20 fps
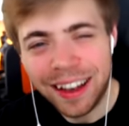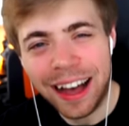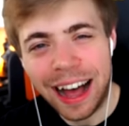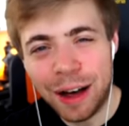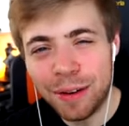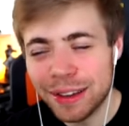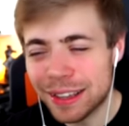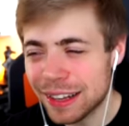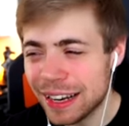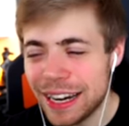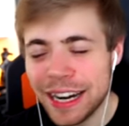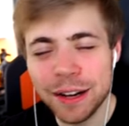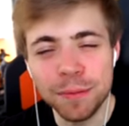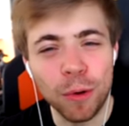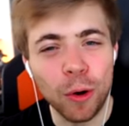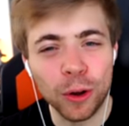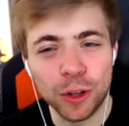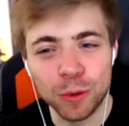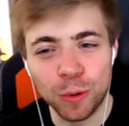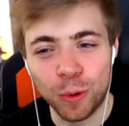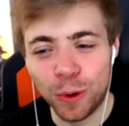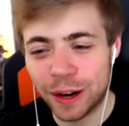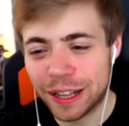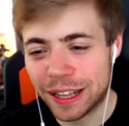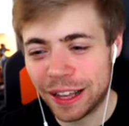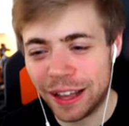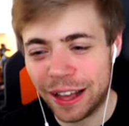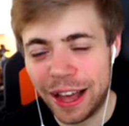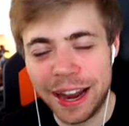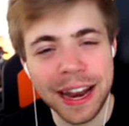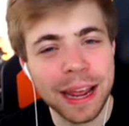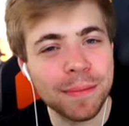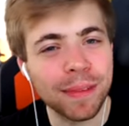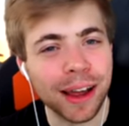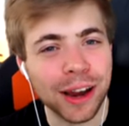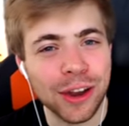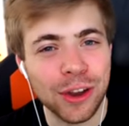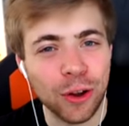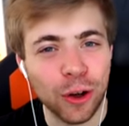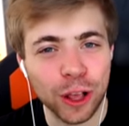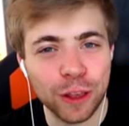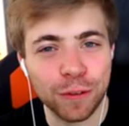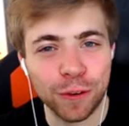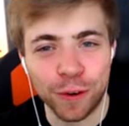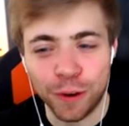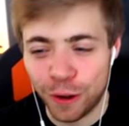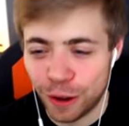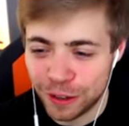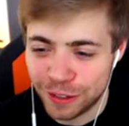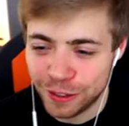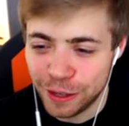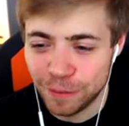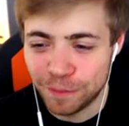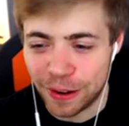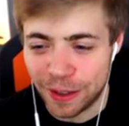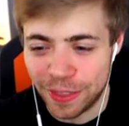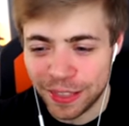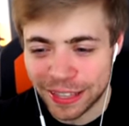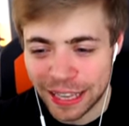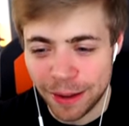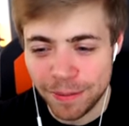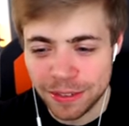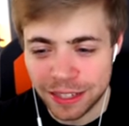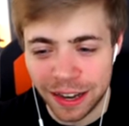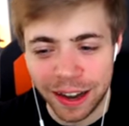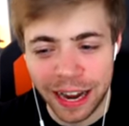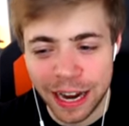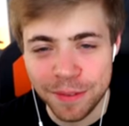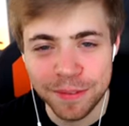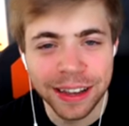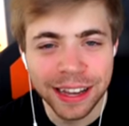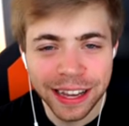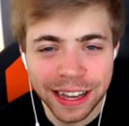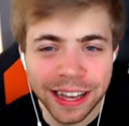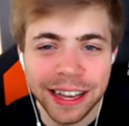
I was leaning more towards a, a name like Nosferatu, but at the same time,